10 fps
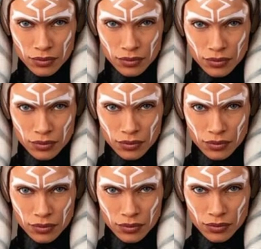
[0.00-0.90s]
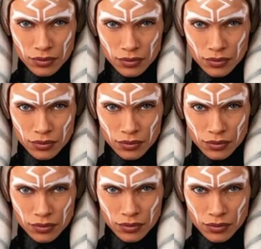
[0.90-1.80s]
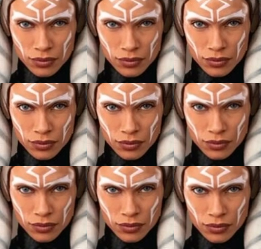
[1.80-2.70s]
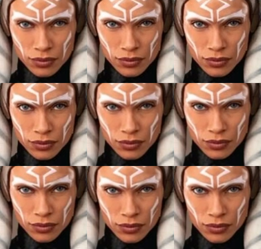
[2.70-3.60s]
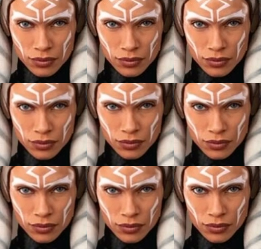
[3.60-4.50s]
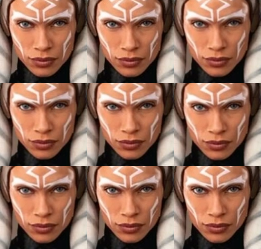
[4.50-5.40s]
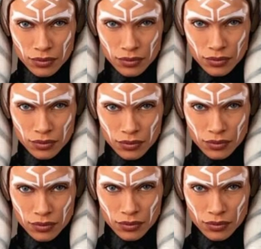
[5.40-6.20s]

(not speaking)